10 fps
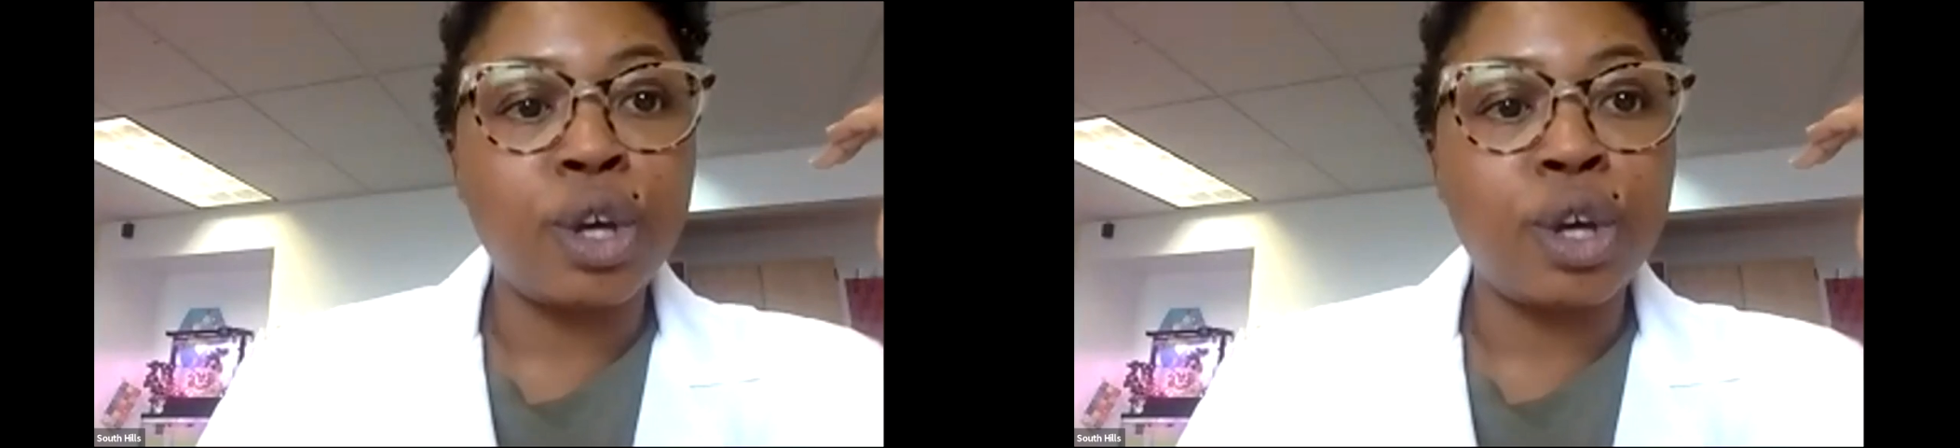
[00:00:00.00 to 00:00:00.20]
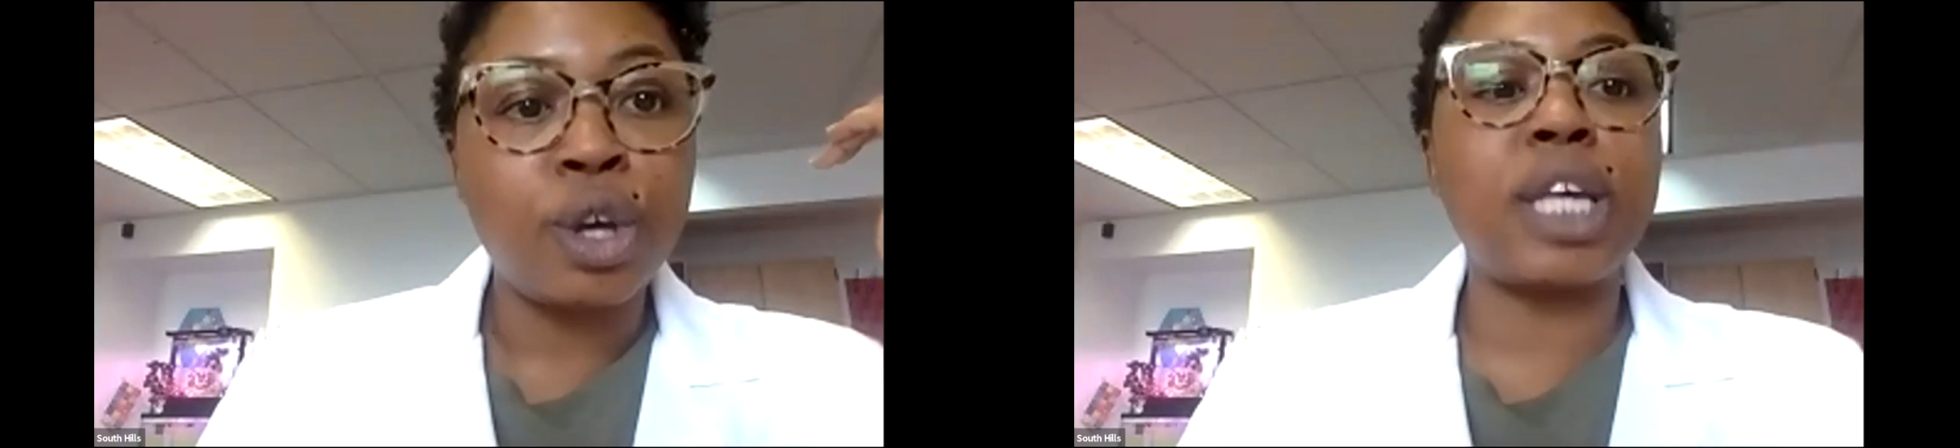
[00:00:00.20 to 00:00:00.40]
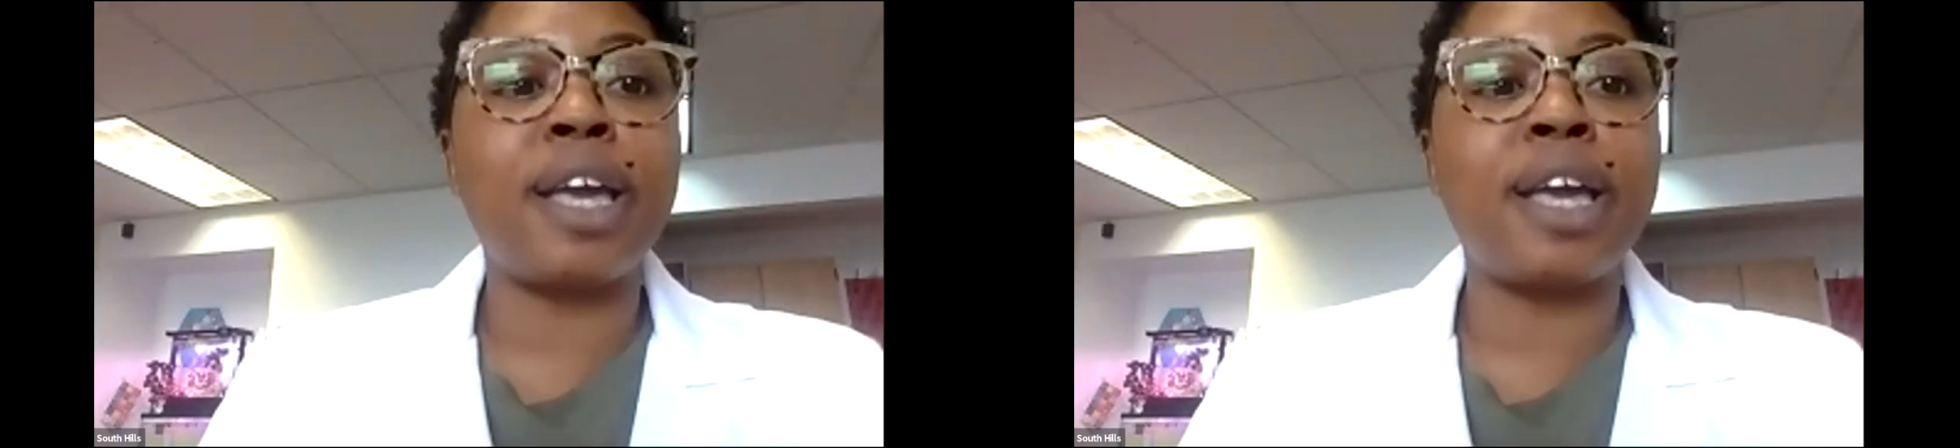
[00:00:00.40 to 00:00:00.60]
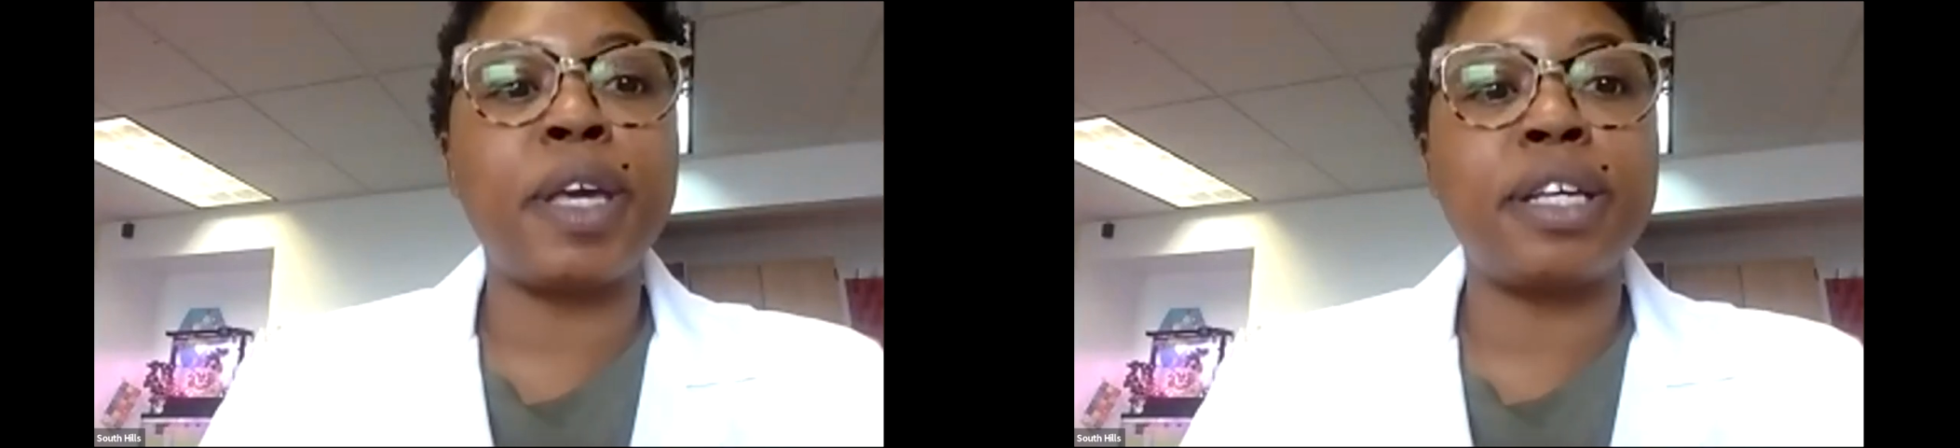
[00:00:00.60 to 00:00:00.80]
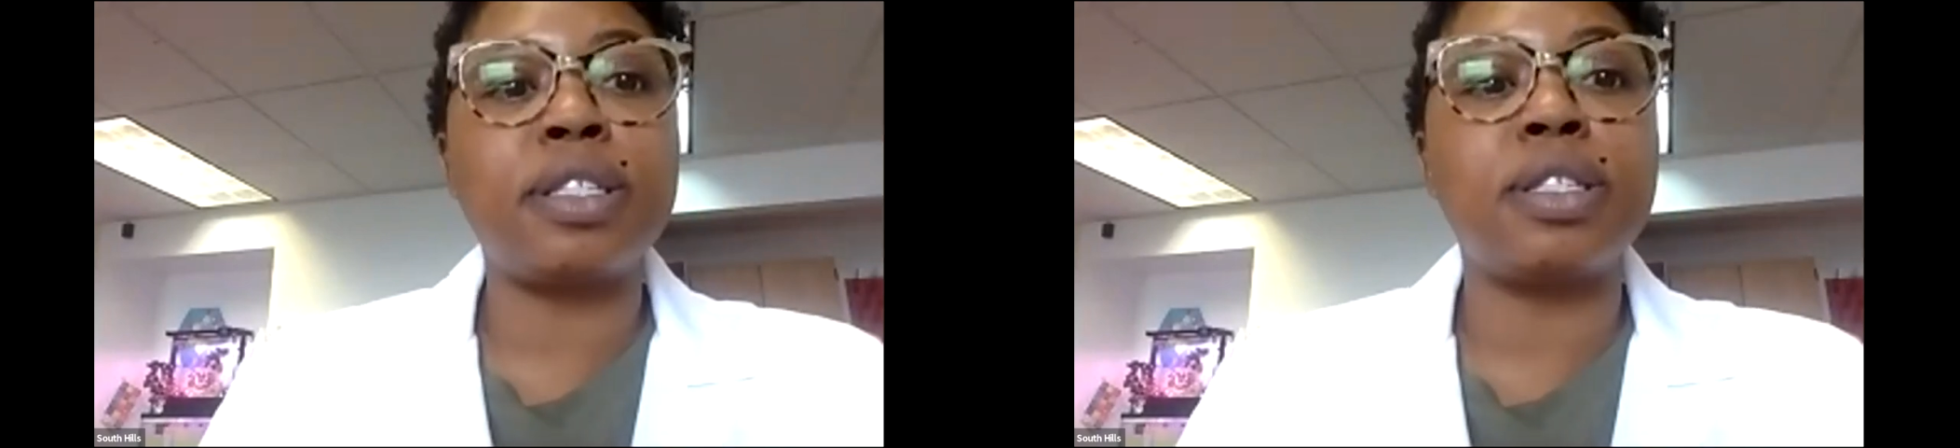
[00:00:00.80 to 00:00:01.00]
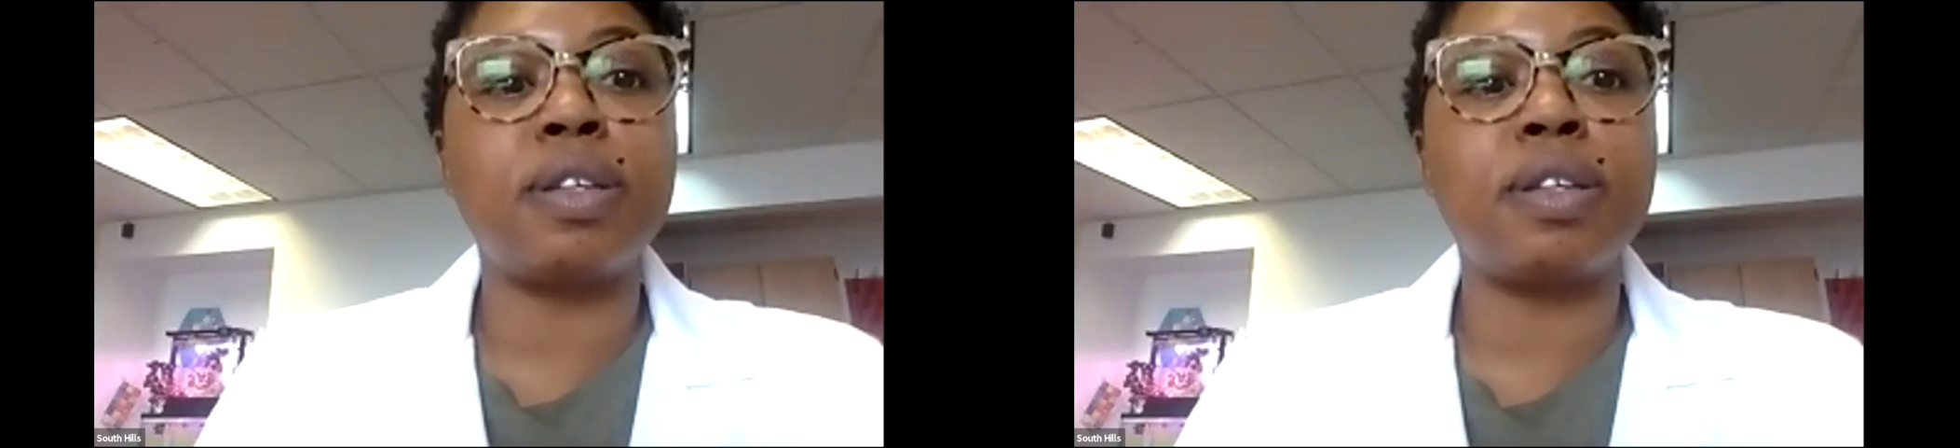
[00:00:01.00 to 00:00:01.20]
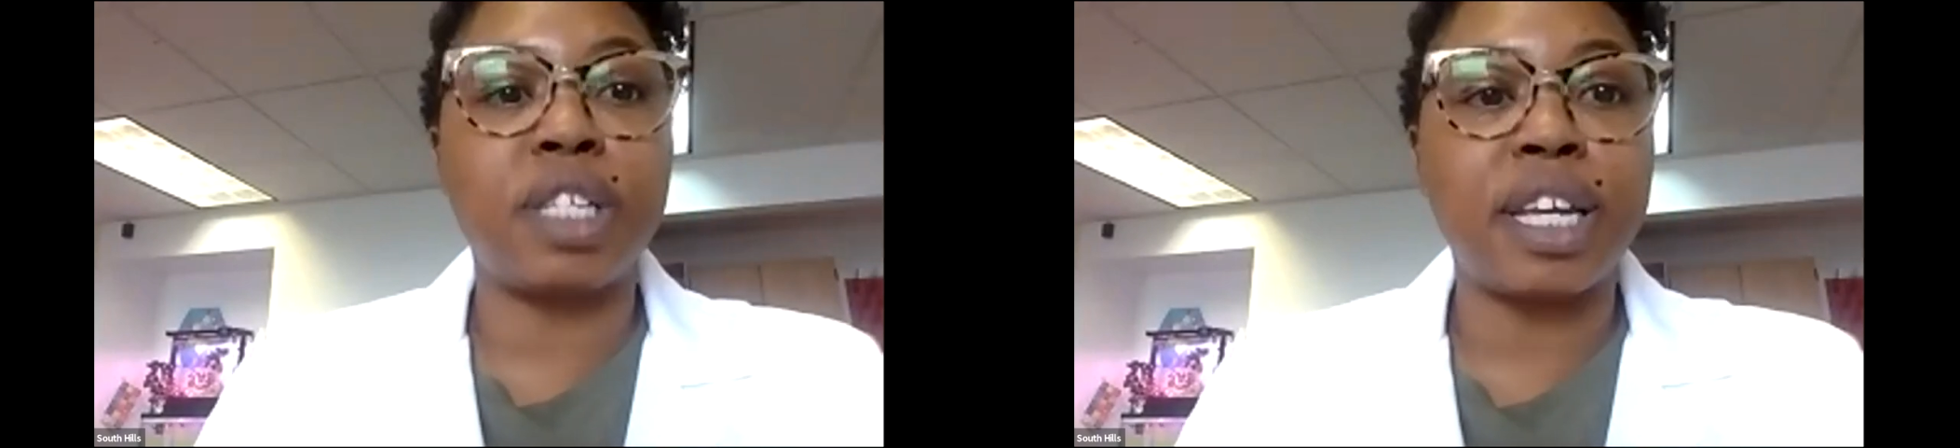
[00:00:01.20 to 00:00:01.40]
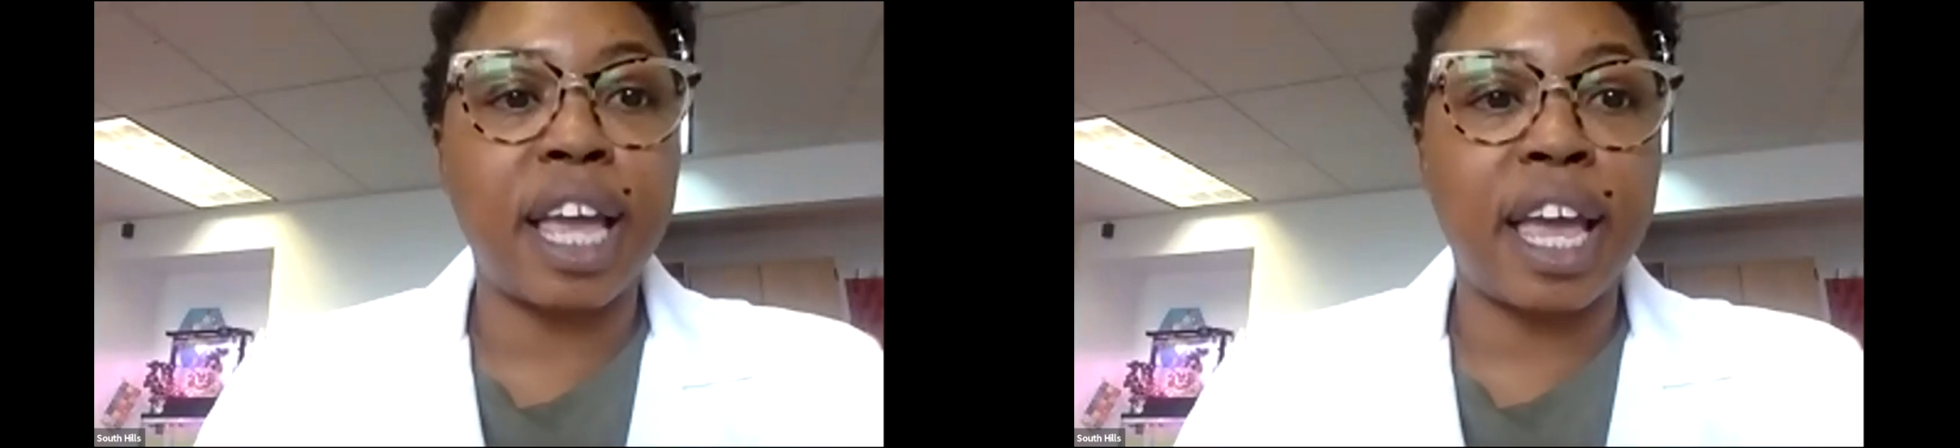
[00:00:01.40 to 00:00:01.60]
to take pieces of
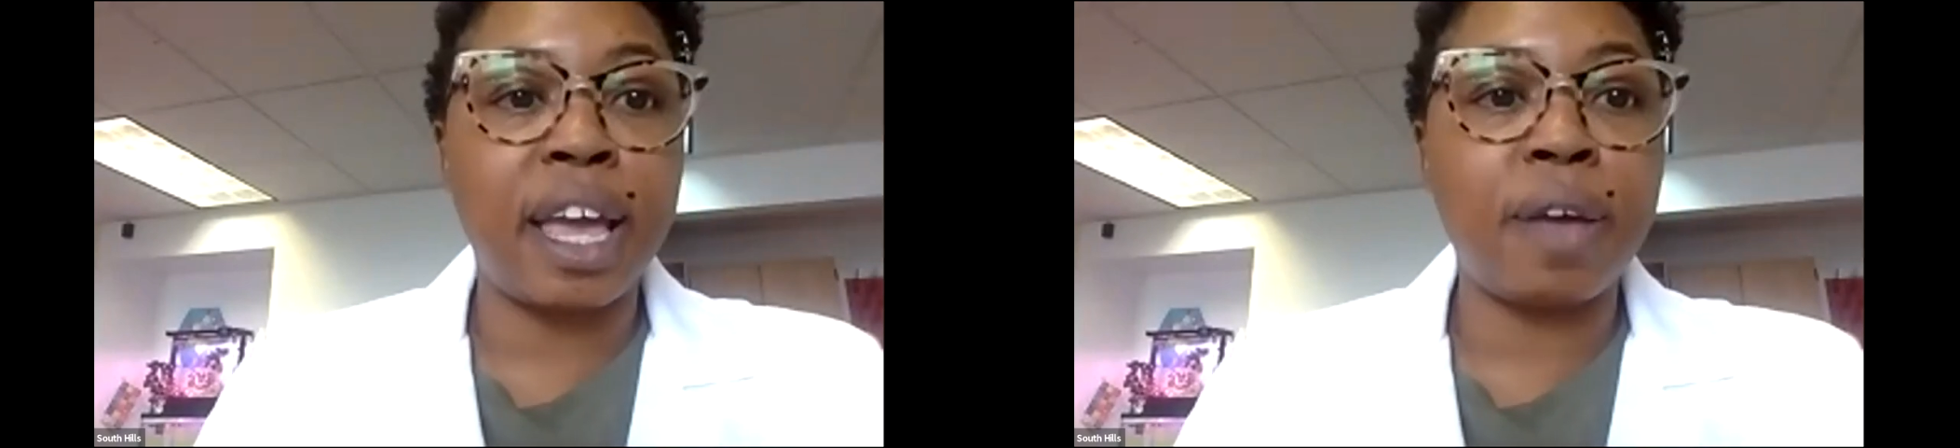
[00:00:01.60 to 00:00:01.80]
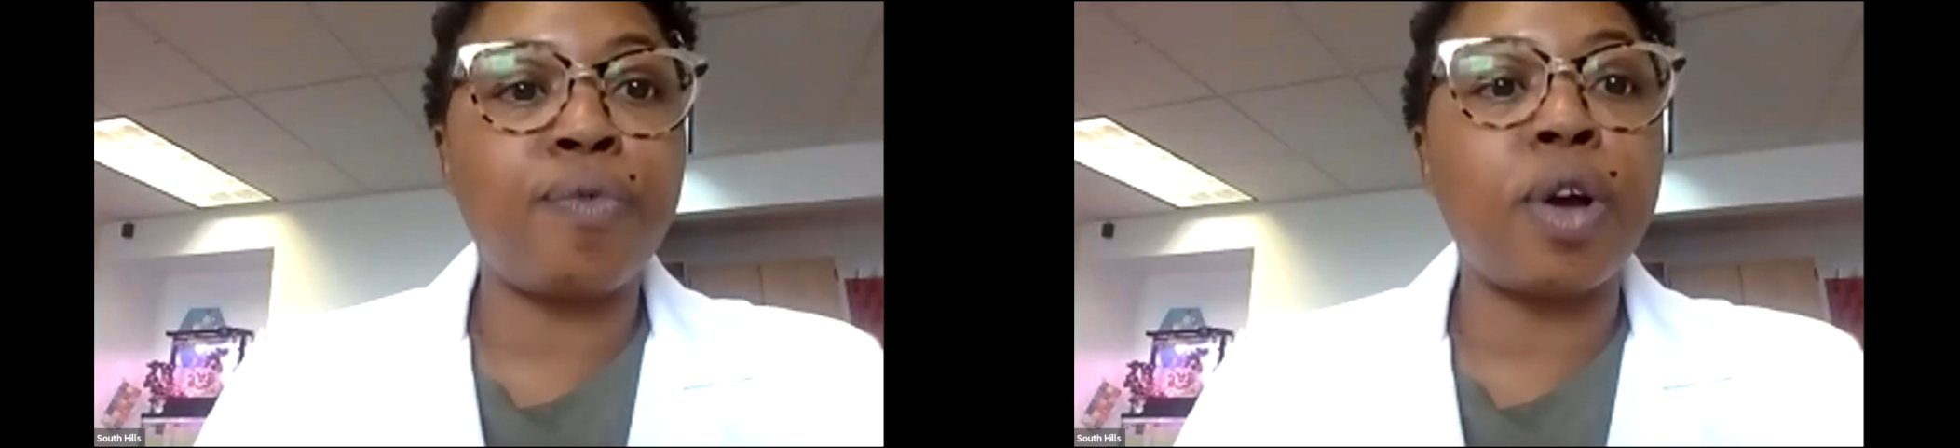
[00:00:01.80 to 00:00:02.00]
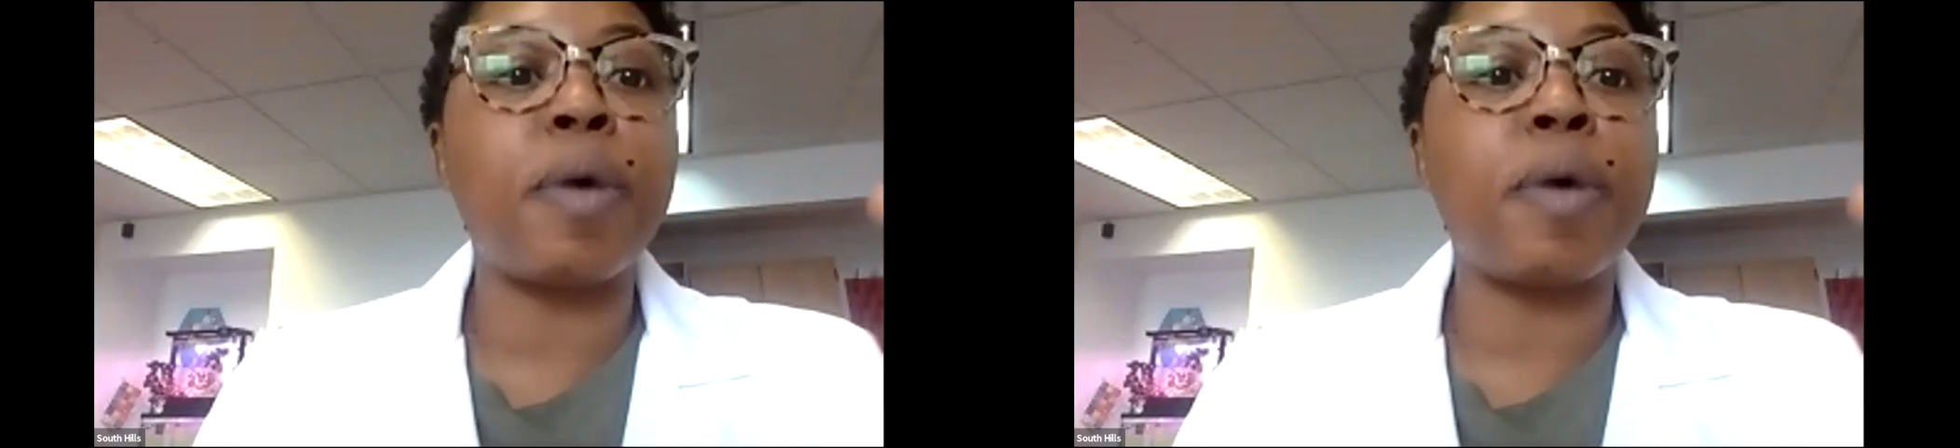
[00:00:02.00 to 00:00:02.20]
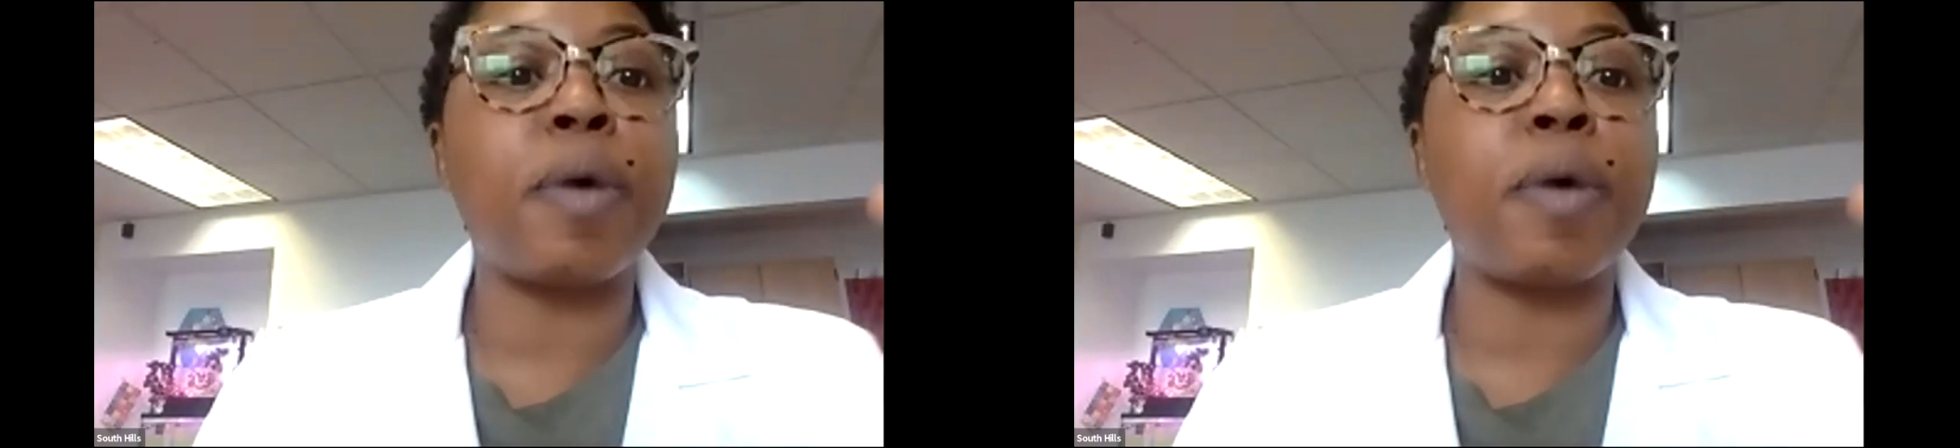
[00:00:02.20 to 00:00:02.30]
DNA from